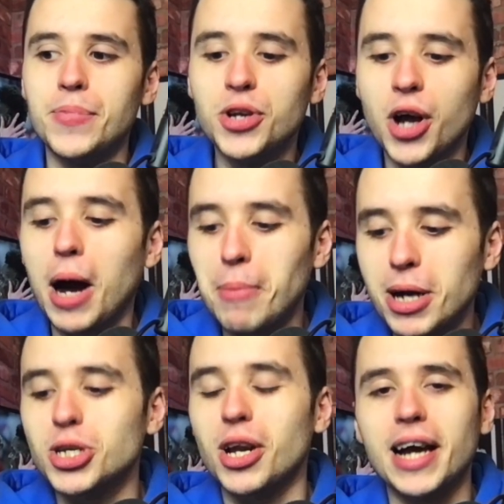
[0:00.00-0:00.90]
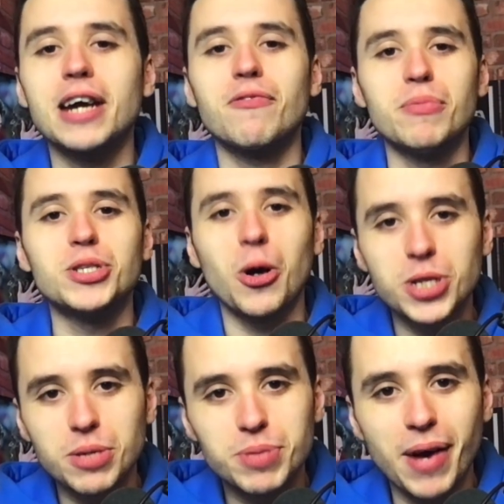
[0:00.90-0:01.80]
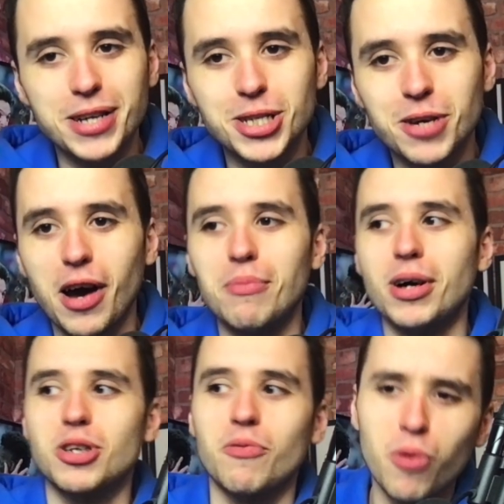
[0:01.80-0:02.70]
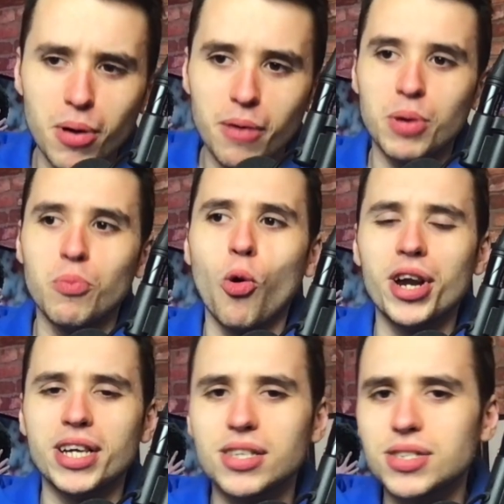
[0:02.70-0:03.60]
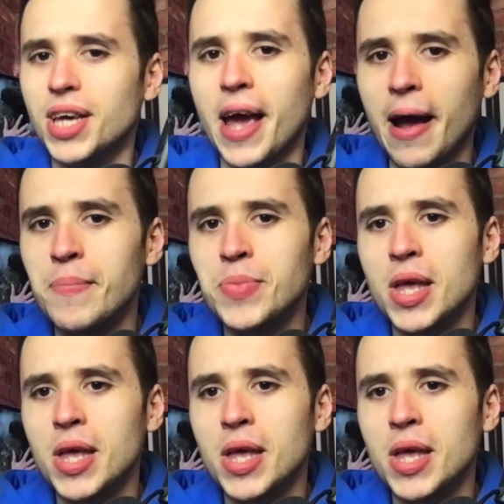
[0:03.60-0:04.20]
You know how much I like it from a Chelsea perspective, how much I've been wanting to see it